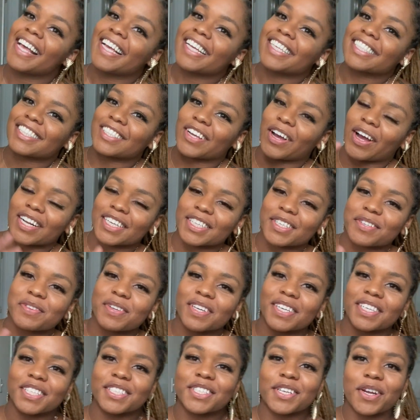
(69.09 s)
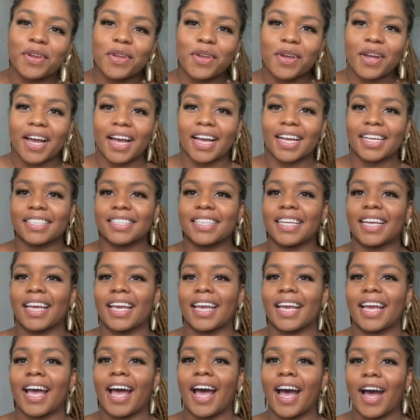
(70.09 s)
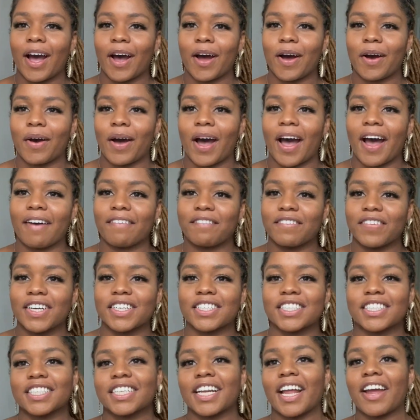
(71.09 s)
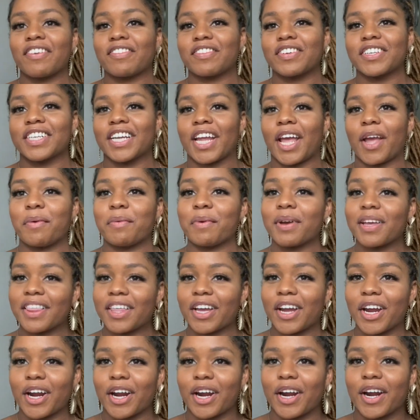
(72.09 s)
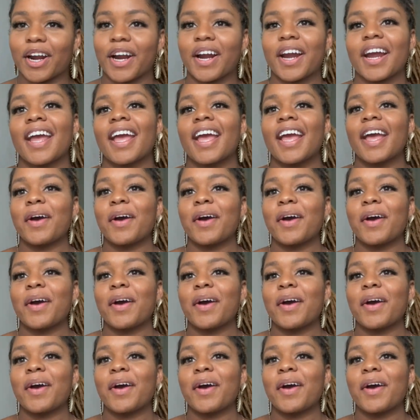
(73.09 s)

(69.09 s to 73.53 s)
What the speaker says: So I just want to show you guys like how I function every day with her,